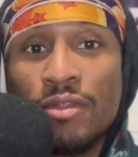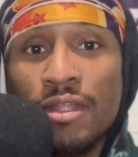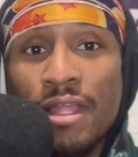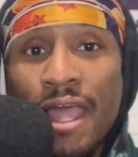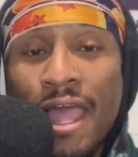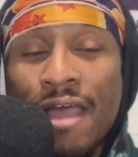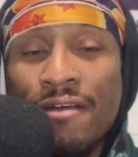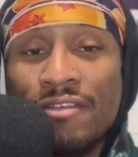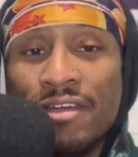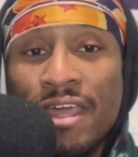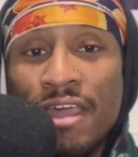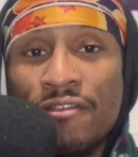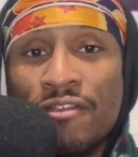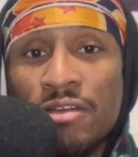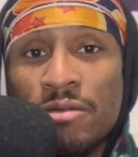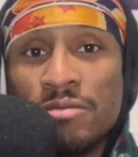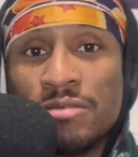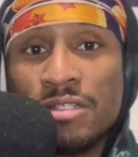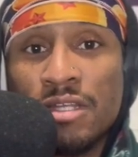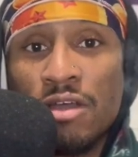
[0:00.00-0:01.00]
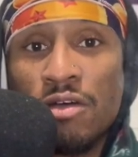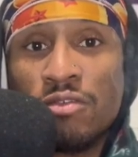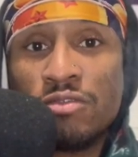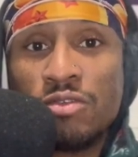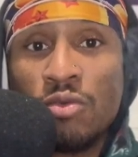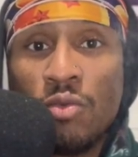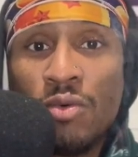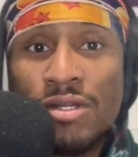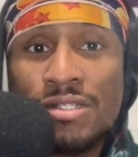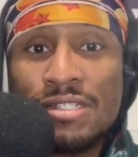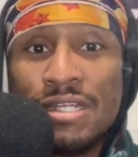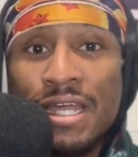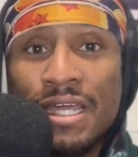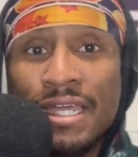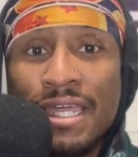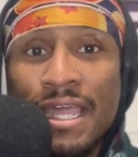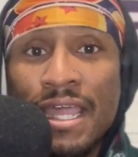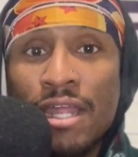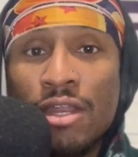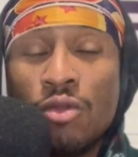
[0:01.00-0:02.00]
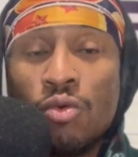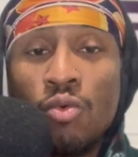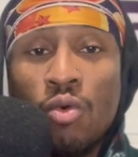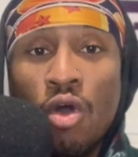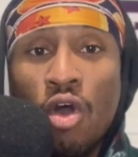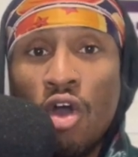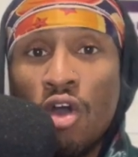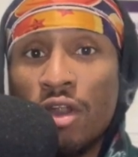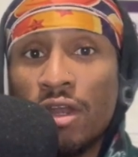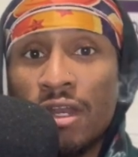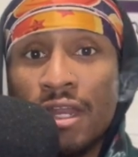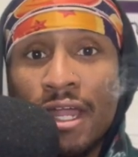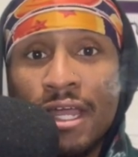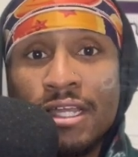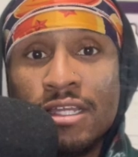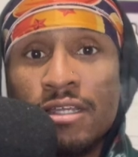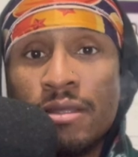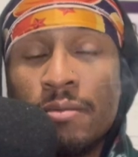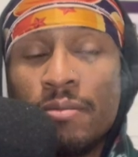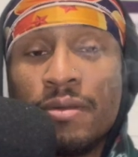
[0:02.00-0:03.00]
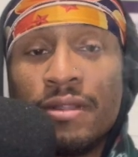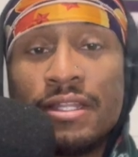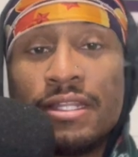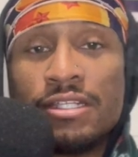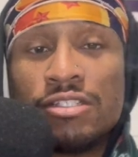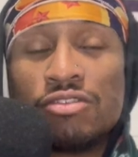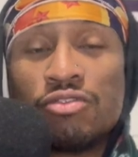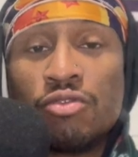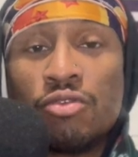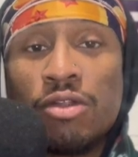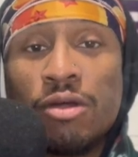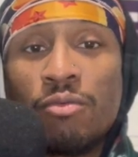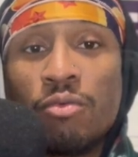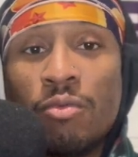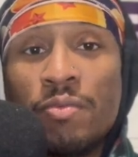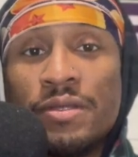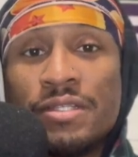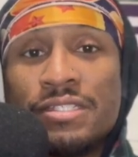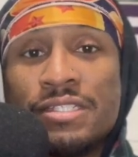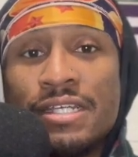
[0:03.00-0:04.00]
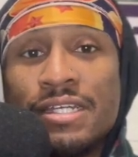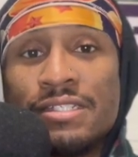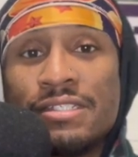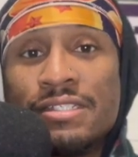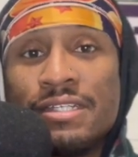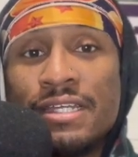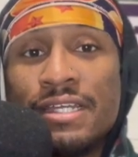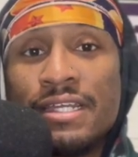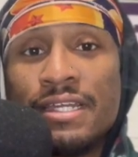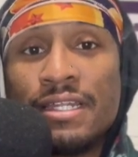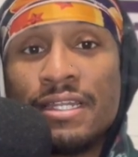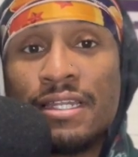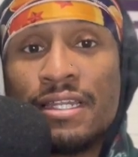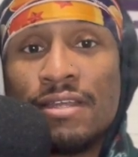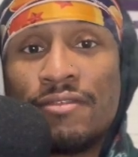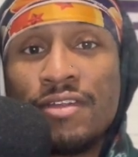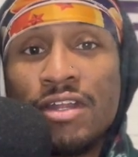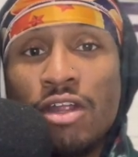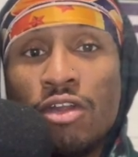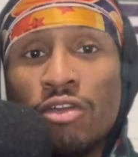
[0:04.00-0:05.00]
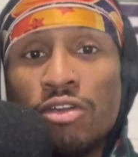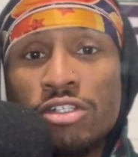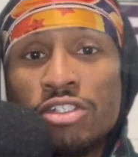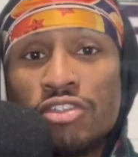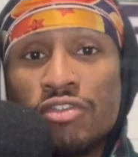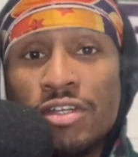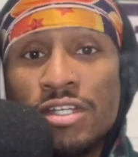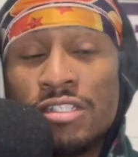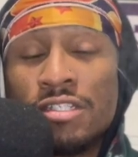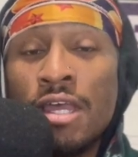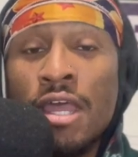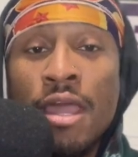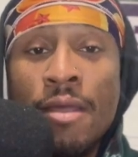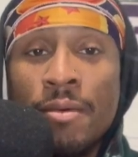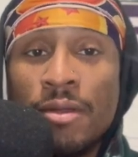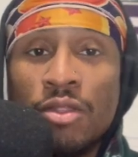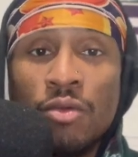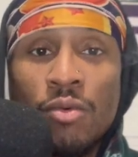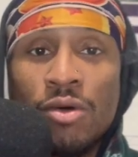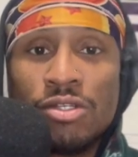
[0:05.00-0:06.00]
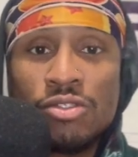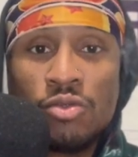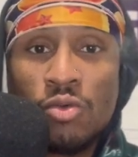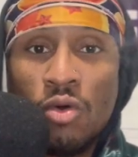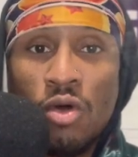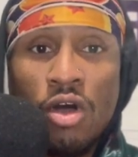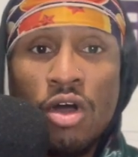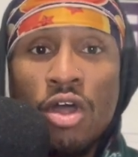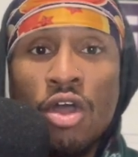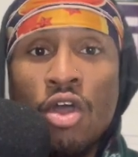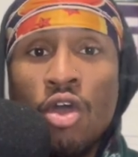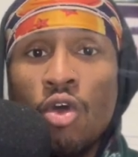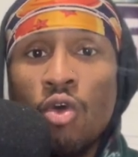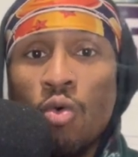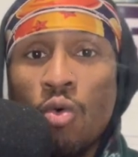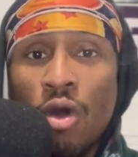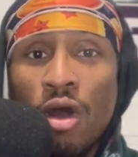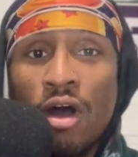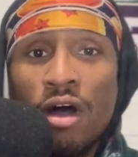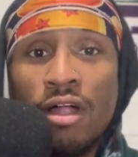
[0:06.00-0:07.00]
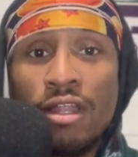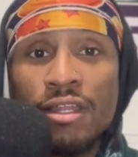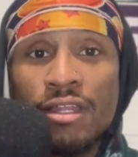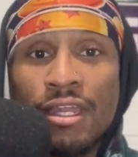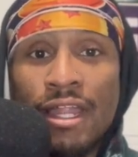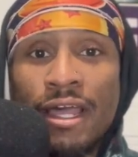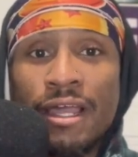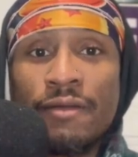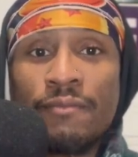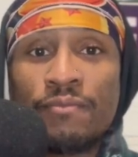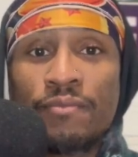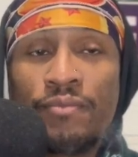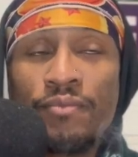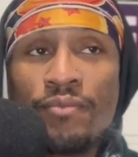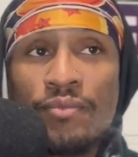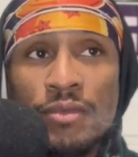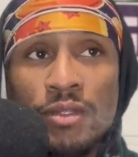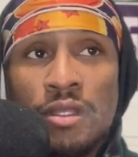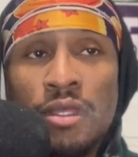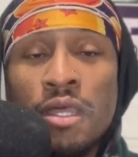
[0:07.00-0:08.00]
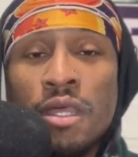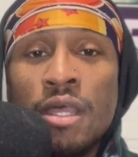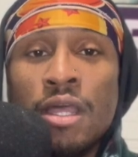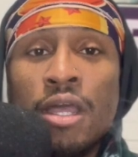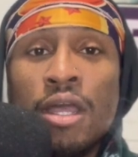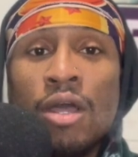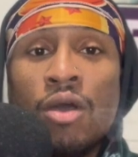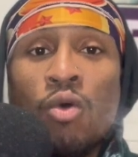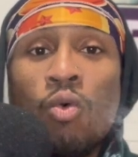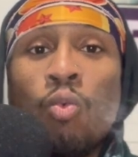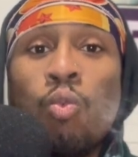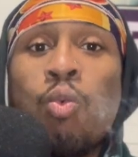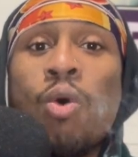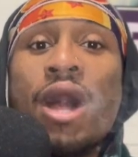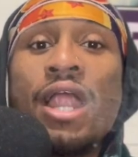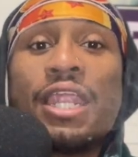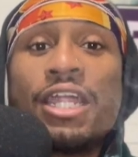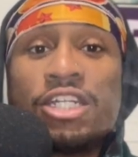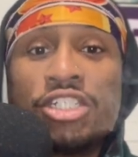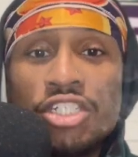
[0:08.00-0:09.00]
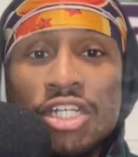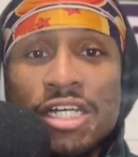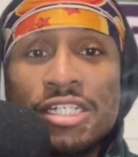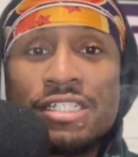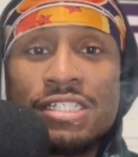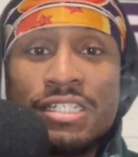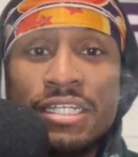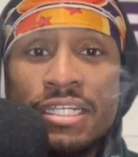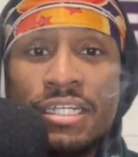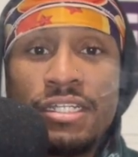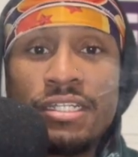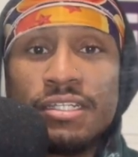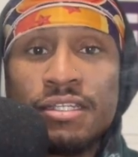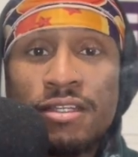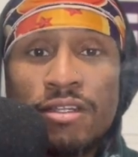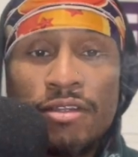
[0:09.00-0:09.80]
advocate for themselves, the ones that can, who aren't like completely screwed up with PTSD and living out on the streets, but the ones who are like well-adjusted,